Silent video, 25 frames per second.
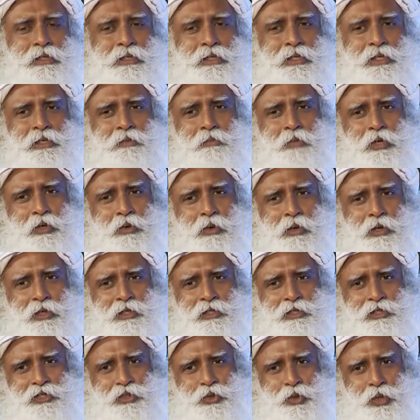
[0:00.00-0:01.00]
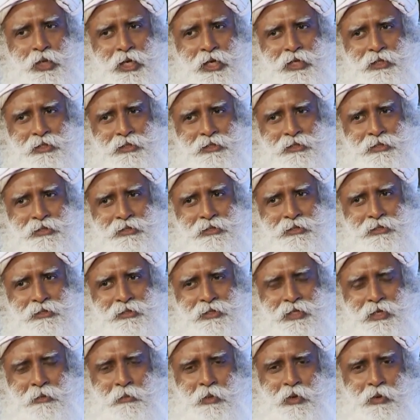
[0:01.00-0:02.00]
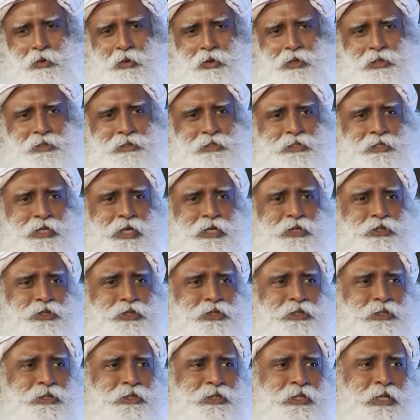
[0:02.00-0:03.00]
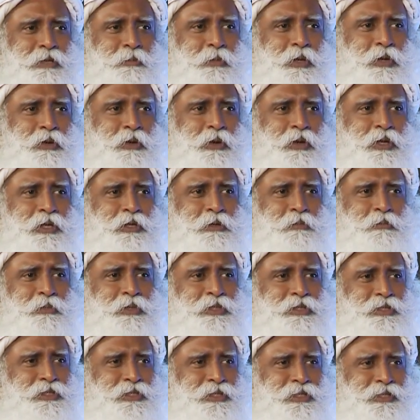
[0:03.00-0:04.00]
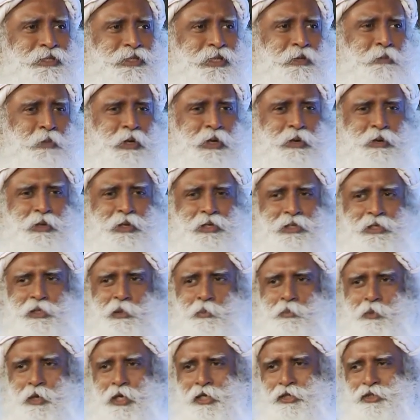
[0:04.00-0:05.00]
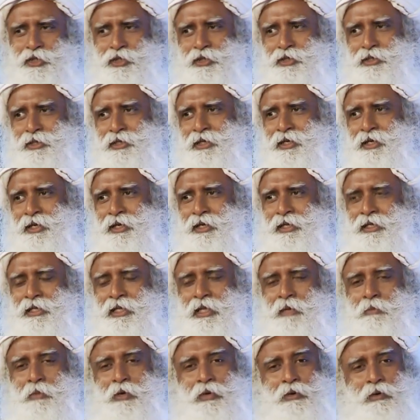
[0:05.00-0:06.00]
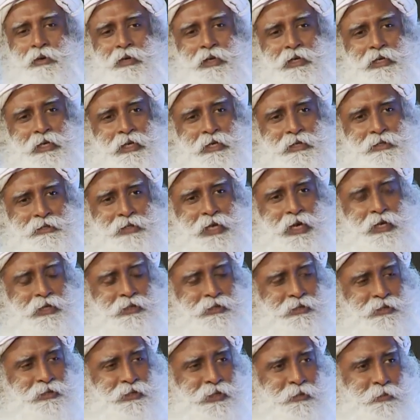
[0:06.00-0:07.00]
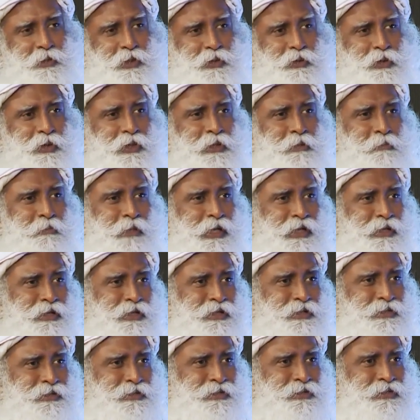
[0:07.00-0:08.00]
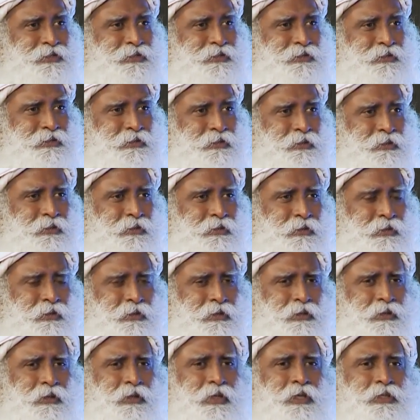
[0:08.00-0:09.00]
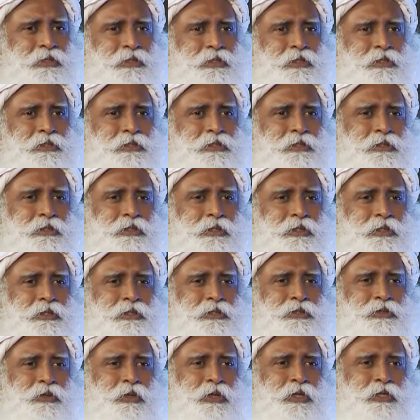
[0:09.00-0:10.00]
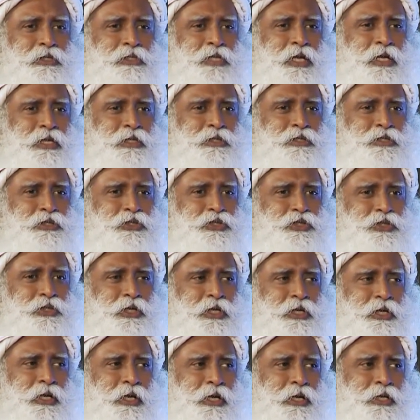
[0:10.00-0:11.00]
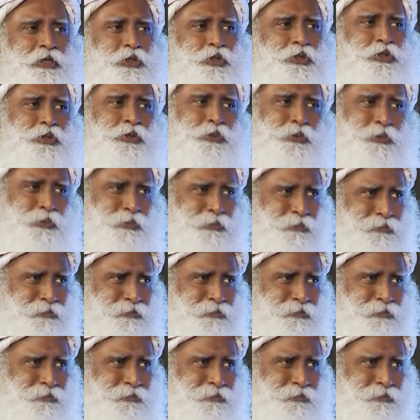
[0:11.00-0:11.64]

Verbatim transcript: They may call it stress, they may call it tension, they may call it misery, they may call it depression, they may call it anxiety, they may call it madness. Essentially, it's your intelligence turned against you.